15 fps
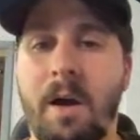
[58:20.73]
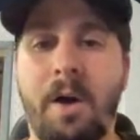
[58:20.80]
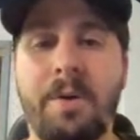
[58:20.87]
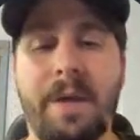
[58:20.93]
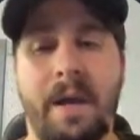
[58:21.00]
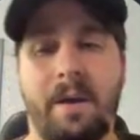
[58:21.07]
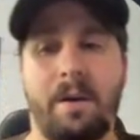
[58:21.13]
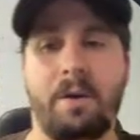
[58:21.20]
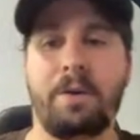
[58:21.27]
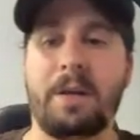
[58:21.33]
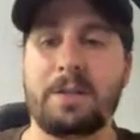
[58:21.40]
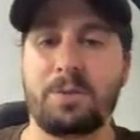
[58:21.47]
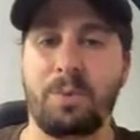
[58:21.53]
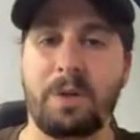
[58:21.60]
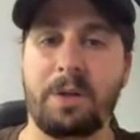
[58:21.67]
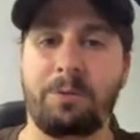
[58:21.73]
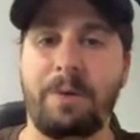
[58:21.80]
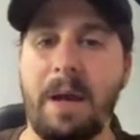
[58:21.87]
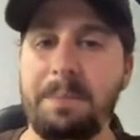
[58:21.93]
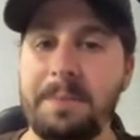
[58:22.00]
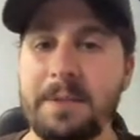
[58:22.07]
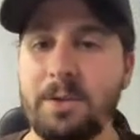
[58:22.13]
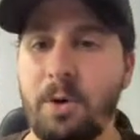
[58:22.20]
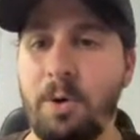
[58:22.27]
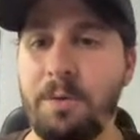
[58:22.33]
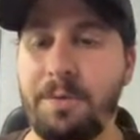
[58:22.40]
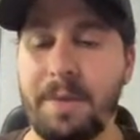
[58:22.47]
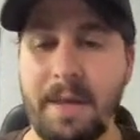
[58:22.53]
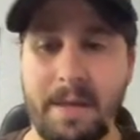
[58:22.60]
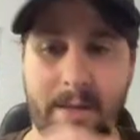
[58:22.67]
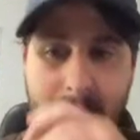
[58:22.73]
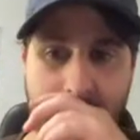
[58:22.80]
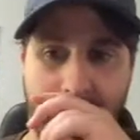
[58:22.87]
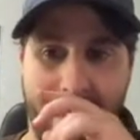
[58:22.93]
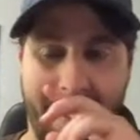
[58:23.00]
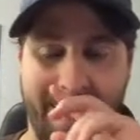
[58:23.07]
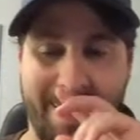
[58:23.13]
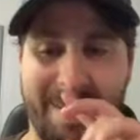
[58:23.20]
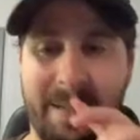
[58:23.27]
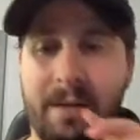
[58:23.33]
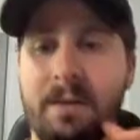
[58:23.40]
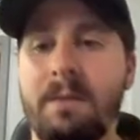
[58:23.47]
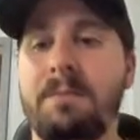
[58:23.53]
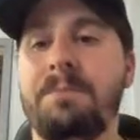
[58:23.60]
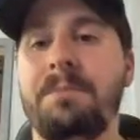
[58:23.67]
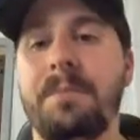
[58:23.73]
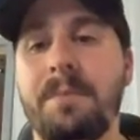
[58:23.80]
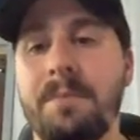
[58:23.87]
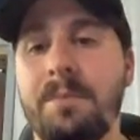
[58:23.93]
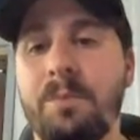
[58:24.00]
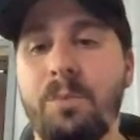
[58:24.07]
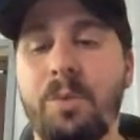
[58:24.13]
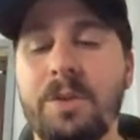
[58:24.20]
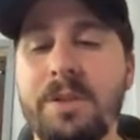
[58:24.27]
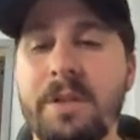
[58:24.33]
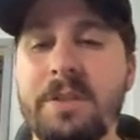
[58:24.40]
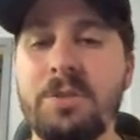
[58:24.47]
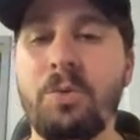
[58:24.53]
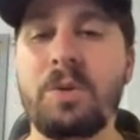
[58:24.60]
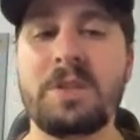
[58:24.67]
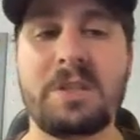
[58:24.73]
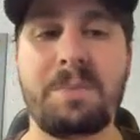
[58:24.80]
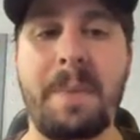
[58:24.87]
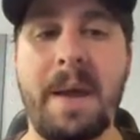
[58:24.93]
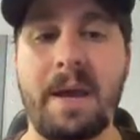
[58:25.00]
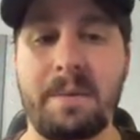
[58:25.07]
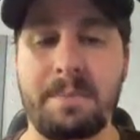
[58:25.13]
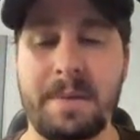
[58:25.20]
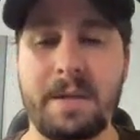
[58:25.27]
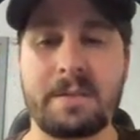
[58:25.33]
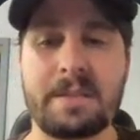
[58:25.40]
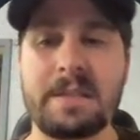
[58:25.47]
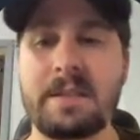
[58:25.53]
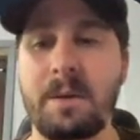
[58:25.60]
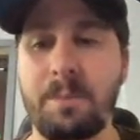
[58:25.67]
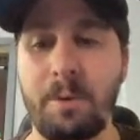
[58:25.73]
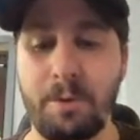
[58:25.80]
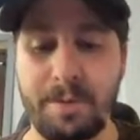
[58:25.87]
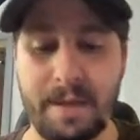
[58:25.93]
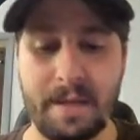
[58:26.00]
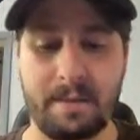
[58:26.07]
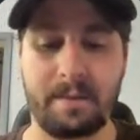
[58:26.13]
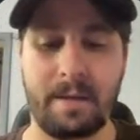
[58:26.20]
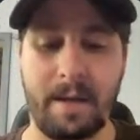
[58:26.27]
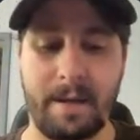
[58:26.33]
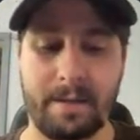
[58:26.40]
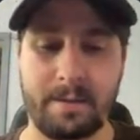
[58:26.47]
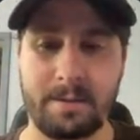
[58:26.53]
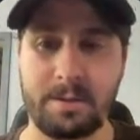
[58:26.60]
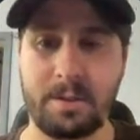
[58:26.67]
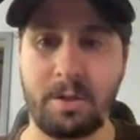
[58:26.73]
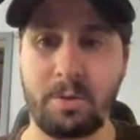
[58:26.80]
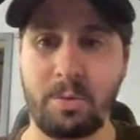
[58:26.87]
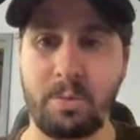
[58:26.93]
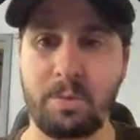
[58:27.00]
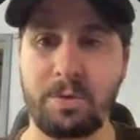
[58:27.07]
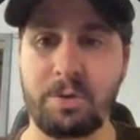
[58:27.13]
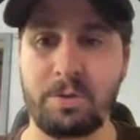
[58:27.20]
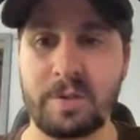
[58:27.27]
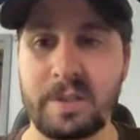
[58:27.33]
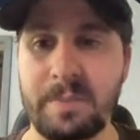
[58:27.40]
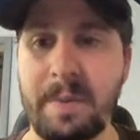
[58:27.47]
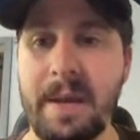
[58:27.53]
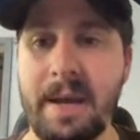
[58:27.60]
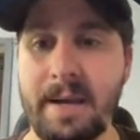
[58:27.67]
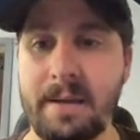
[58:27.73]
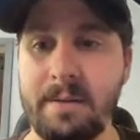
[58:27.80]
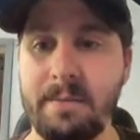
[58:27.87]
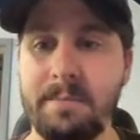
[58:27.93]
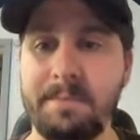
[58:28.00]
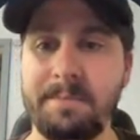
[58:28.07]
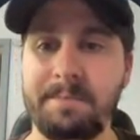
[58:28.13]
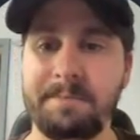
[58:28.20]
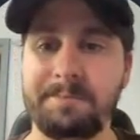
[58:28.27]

Oh yeah, okay, so we're gonna wrap this whole thing in, well, let's do a span, because these are both inline. So we'll do span.